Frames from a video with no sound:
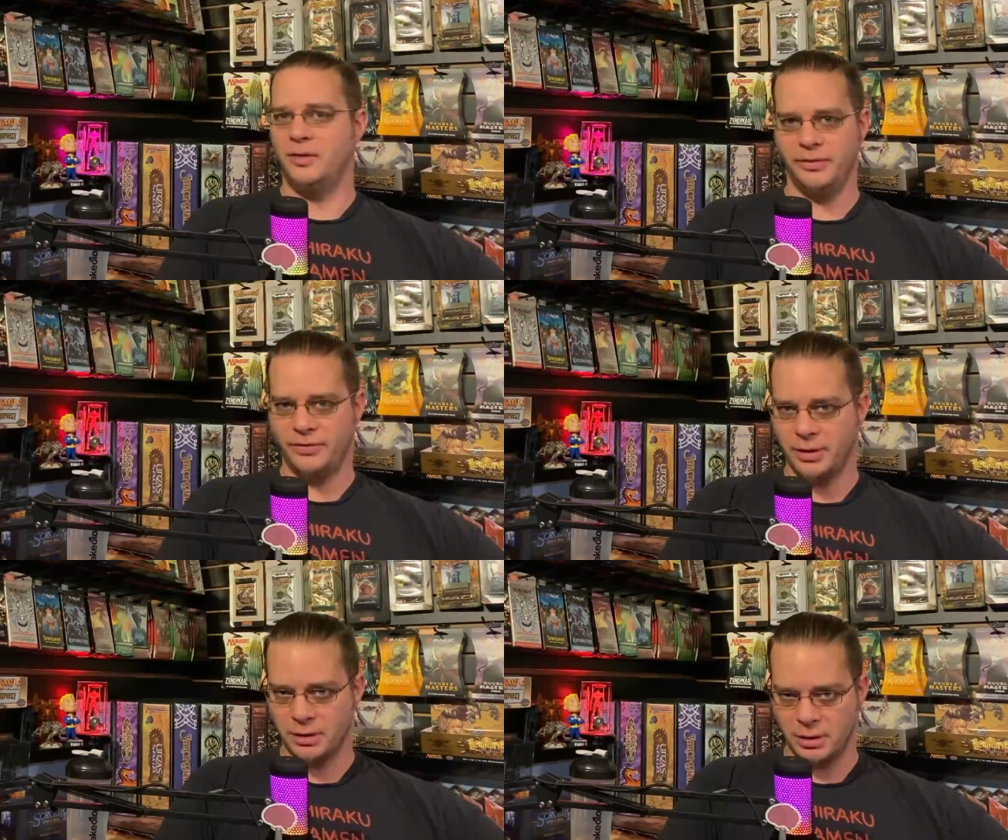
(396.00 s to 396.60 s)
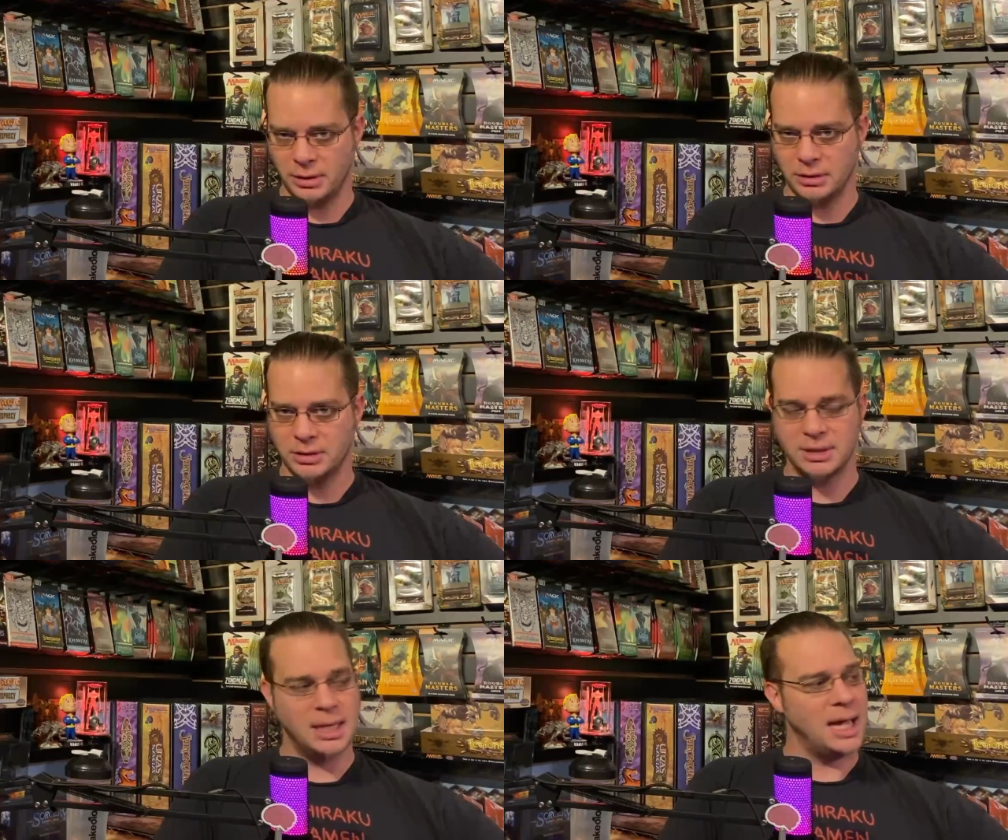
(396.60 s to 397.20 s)
all the fun
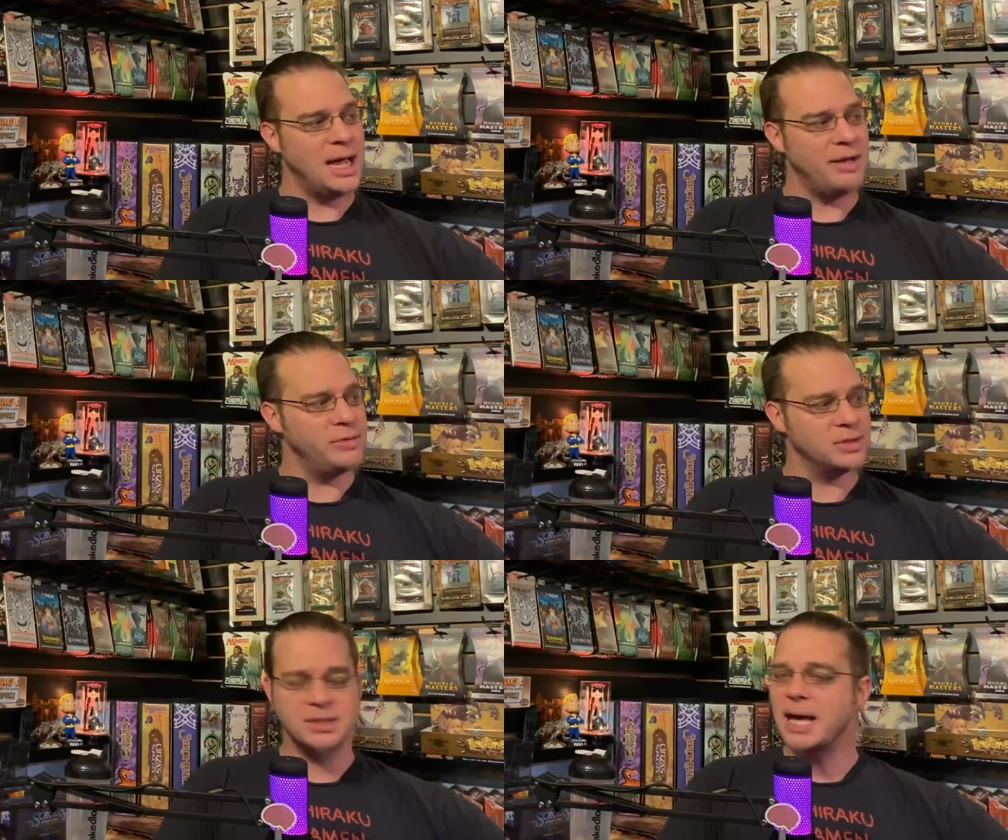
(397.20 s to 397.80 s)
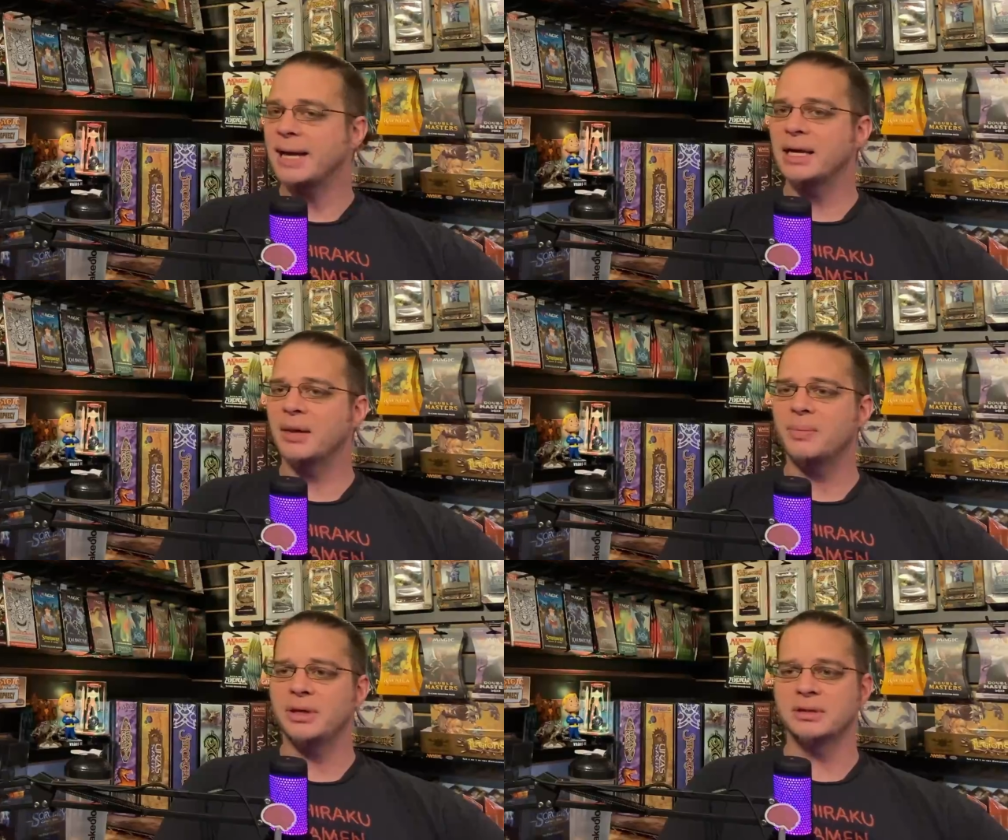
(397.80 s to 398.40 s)
things. I have been slacking
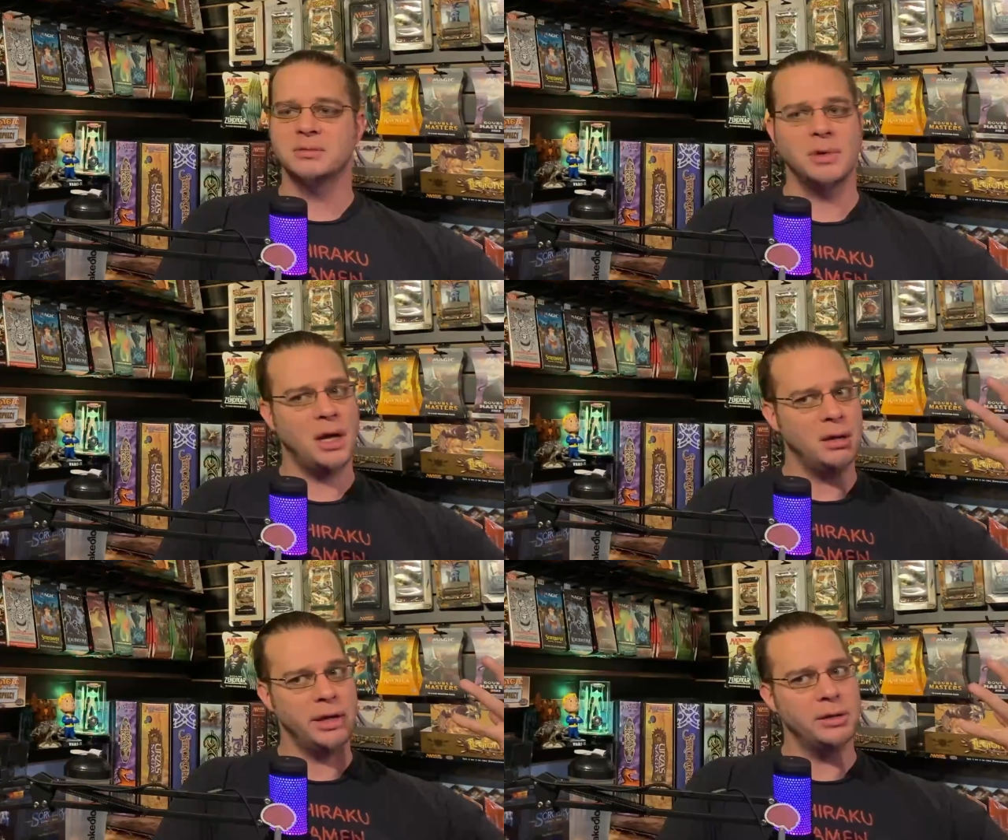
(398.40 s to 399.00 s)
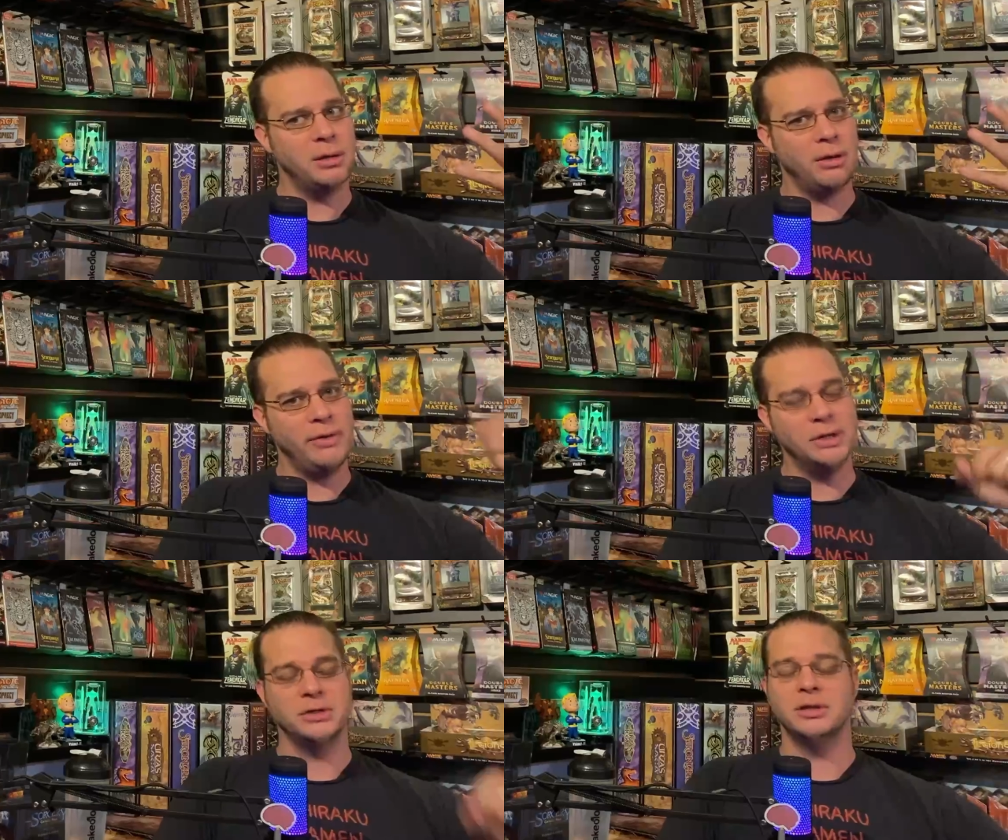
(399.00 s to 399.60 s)
on pins, but I'll get there
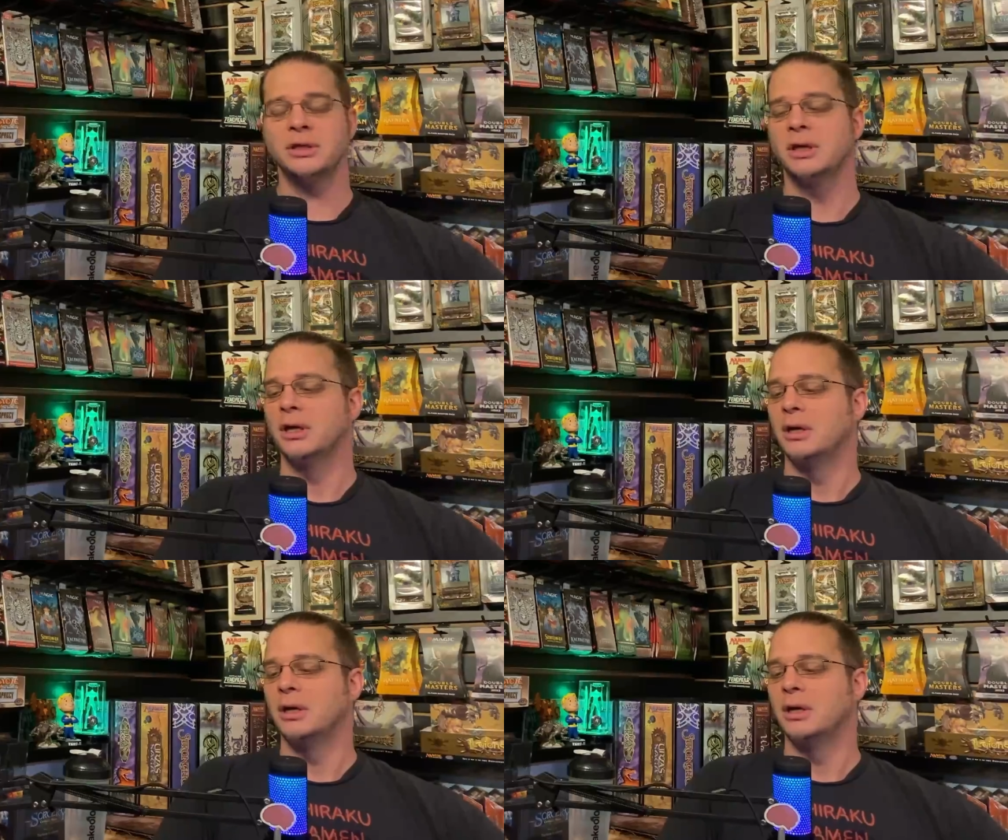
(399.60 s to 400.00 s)
eventually.